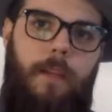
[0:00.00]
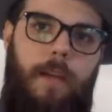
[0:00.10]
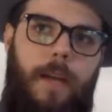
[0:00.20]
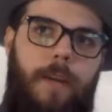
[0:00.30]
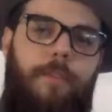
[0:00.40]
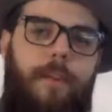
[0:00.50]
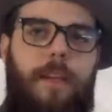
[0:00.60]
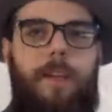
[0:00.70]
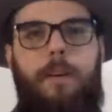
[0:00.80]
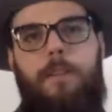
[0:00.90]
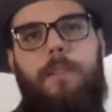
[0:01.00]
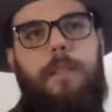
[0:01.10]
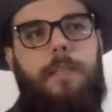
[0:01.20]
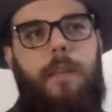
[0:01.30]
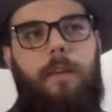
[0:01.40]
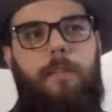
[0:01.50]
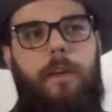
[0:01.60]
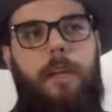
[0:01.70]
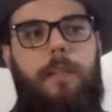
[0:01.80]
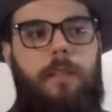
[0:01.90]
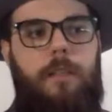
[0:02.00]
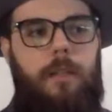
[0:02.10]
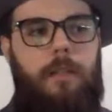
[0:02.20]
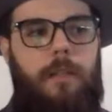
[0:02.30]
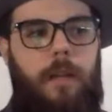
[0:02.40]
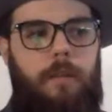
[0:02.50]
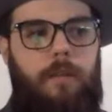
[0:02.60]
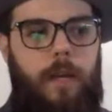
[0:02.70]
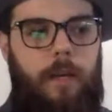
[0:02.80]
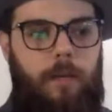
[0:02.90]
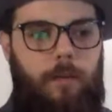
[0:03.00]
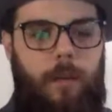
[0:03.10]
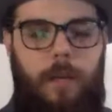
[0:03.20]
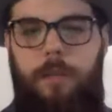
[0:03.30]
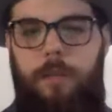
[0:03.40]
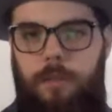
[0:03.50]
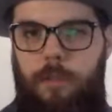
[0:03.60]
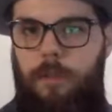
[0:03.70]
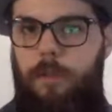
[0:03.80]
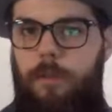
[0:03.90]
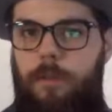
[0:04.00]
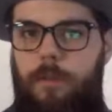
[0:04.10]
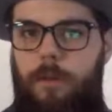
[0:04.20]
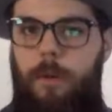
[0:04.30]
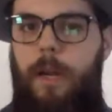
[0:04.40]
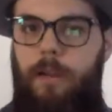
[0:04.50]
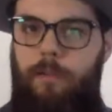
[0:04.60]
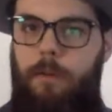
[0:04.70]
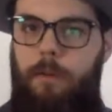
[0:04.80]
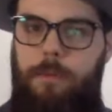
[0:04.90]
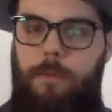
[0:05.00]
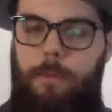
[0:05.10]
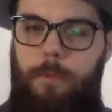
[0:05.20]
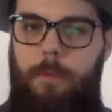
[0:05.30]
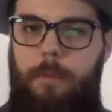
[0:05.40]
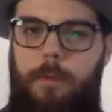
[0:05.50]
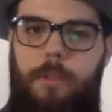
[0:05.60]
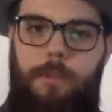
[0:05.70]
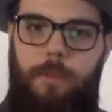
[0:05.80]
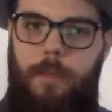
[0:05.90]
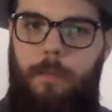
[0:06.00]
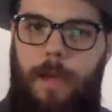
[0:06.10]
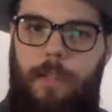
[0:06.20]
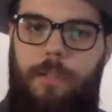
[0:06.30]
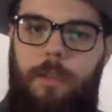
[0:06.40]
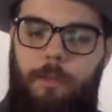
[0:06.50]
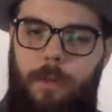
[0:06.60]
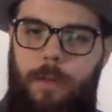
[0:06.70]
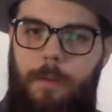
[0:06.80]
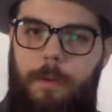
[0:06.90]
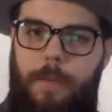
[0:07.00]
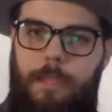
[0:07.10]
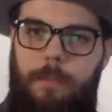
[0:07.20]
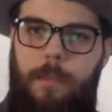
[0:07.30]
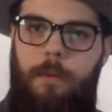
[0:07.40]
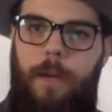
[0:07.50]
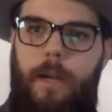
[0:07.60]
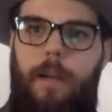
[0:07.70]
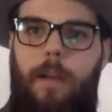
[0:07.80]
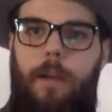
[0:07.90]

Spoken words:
kind of, it's kind of funny. It's kind of like what I used to do, creating films with people who are just really passionate and really want to make something great.